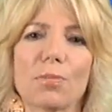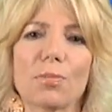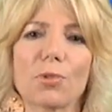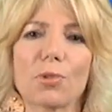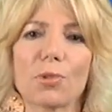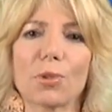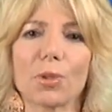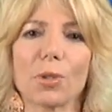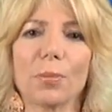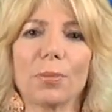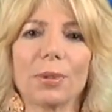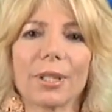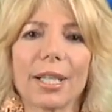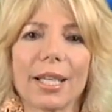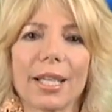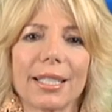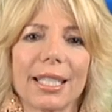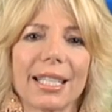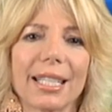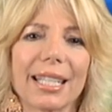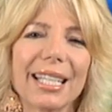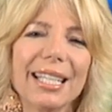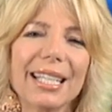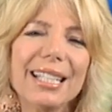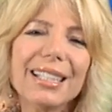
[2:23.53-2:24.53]
from True
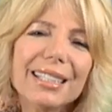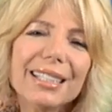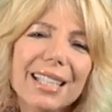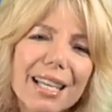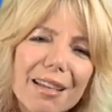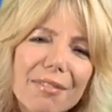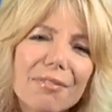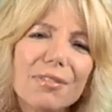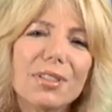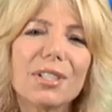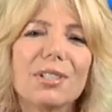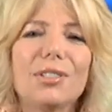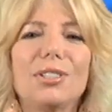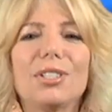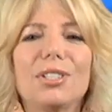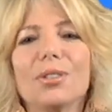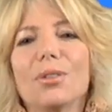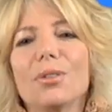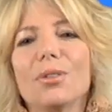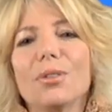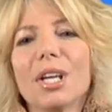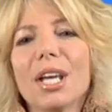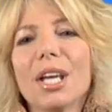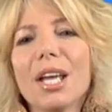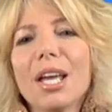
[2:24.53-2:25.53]
Blood, and they love the
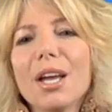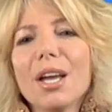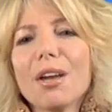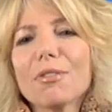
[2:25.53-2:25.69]
dude